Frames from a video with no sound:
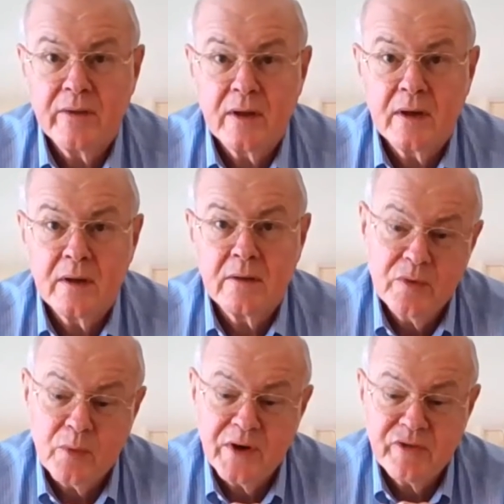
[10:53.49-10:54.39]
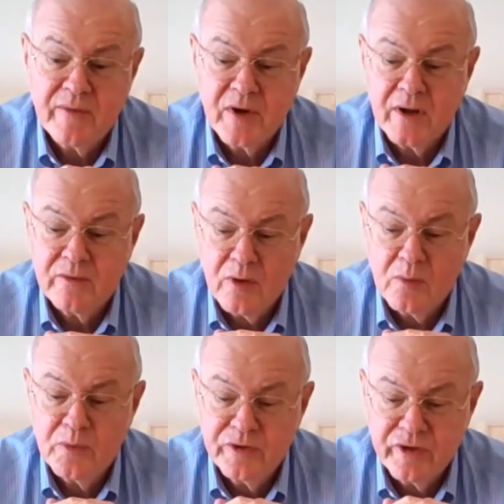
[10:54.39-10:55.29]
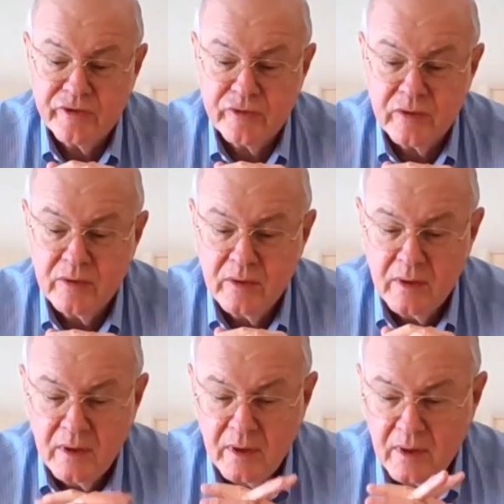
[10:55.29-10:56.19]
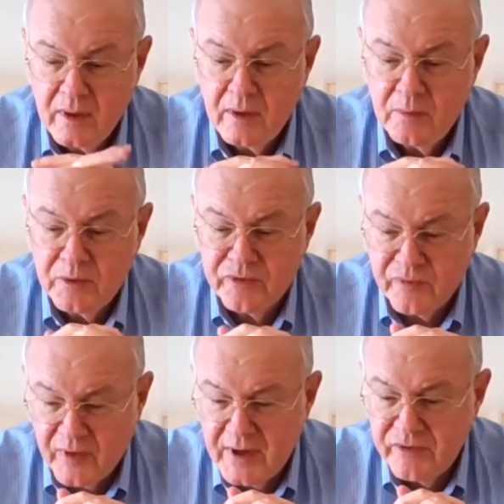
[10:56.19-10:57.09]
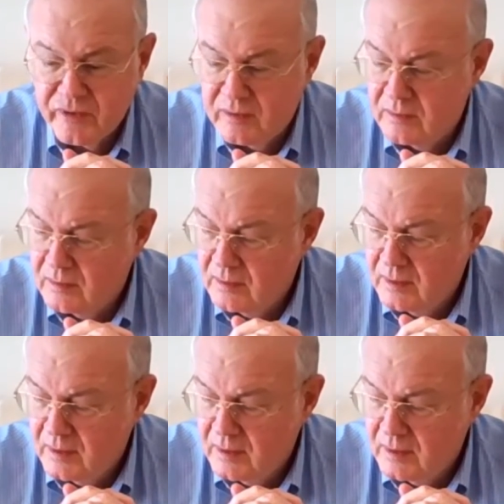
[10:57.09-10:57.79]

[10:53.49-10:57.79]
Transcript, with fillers: out that a 2700 ohm resistor will suffice and